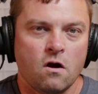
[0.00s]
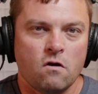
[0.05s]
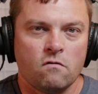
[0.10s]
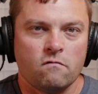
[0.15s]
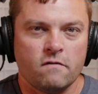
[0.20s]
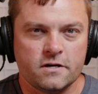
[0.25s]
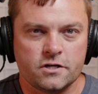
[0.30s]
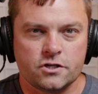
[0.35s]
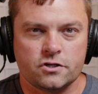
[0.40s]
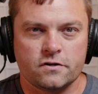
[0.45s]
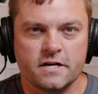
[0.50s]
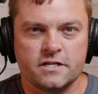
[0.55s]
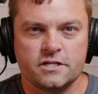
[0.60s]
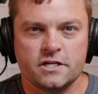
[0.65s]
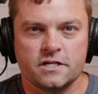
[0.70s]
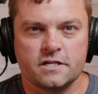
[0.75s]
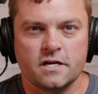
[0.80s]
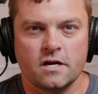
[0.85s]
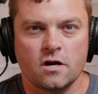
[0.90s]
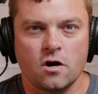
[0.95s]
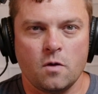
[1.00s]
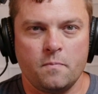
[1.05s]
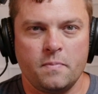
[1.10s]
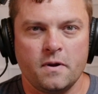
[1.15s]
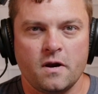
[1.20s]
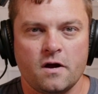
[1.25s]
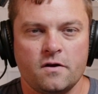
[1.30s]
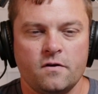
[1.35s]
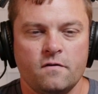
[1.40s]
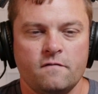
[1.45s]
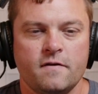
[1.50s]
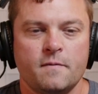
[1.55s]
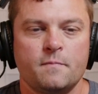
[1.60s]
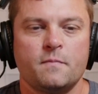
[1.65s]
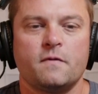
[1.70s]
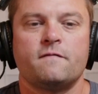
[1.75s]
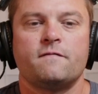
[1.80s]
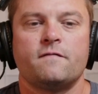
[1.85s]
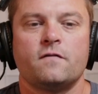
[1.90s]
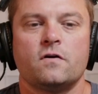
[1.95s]
Registration is going to open on
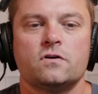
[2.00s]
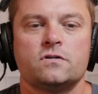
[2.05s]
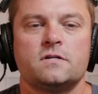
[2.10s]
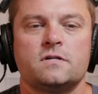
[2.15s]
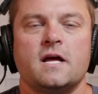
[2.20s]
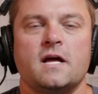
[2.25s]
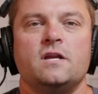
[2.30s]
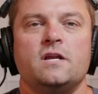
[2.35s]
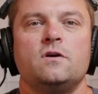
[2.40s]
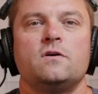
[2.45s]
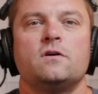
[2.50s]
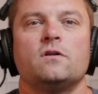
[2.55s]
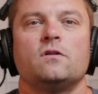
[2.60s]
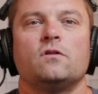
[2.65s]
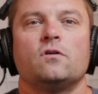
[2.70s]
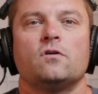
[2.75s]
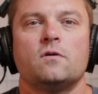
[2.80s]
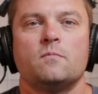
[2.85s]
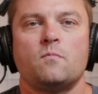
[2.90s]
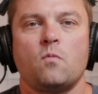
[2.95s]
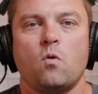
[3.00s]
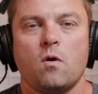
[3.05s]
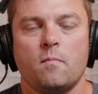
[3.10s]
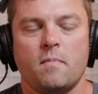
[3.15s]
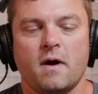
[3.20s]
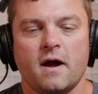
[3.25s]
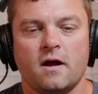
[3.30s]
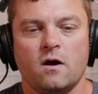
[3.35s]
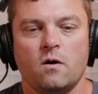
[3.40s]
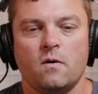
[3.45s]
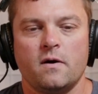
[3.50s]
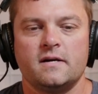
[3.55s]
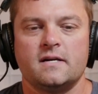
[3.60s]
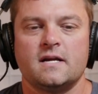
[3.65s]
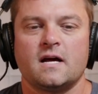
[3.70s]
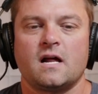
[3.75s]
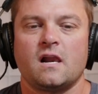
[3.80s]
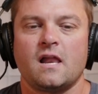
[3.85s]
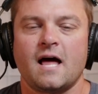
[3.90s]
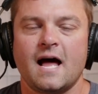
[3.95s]
November 1st, and you can learn more by
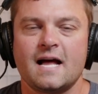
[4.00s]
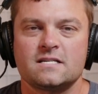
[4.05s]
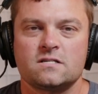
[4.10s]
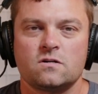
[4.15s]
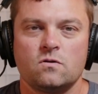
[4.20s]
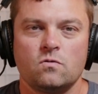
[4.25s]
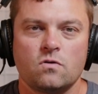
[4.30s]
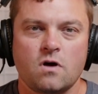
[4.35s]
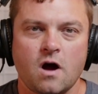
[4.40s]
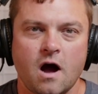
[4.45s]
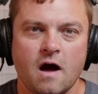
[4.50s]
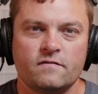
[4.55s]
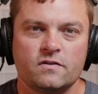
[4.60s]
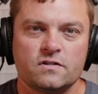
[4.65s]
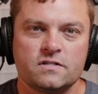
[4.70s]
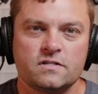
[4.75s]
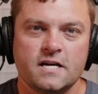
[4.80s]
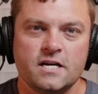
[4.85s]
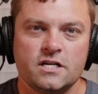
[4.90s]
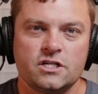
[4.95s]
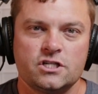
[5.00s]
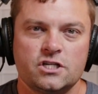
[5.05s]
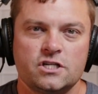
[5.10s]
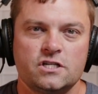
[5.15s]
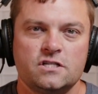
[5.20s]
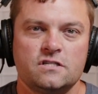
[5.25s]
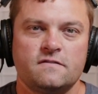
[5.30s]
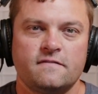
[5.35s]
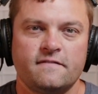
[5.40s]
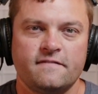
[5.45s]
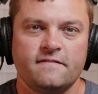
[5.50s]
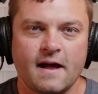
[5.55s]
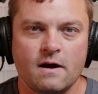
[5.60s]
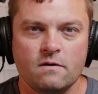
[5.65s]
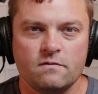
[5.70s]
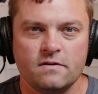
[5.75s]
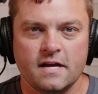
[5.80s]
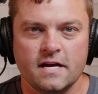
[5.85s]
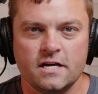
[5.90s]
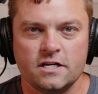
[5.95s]
going to
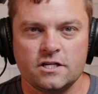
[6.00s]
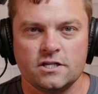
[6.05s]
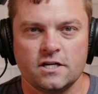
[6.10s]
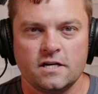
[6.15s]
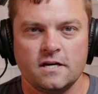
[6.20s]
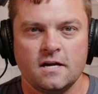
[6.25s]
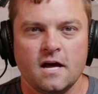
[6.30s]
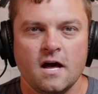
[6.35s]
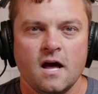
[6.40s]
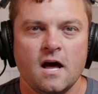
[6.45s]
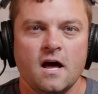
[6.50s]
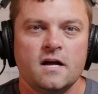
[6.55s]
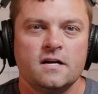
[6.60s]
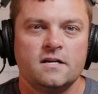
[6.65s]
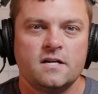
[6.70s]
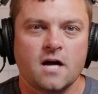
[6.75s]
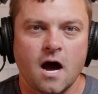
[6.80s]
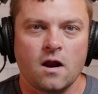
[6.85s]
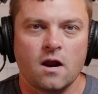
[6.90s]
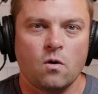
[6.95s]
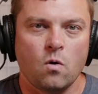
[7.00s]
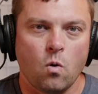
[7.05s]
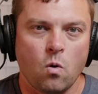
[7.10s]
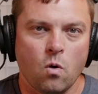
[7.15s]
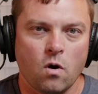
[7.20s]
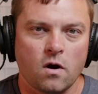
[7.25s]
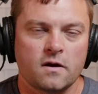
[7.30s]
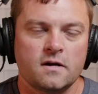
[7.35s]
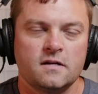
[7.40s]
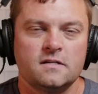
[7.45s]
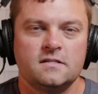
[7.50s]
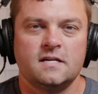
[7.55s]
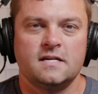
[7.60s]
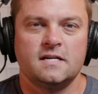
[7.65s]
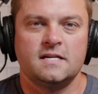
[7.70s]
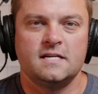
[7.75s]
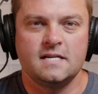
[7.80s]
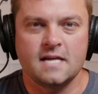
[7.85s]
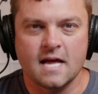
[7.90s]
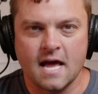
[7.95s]
classicalconversationsfoundation.org
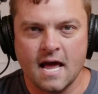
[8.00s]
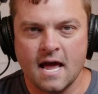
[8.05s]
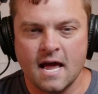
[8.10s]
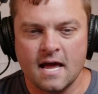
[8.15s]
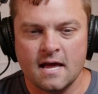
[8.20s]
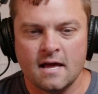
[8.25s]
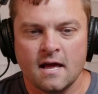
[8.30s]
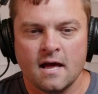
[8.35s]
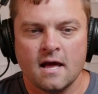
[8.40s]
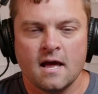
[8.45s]
today.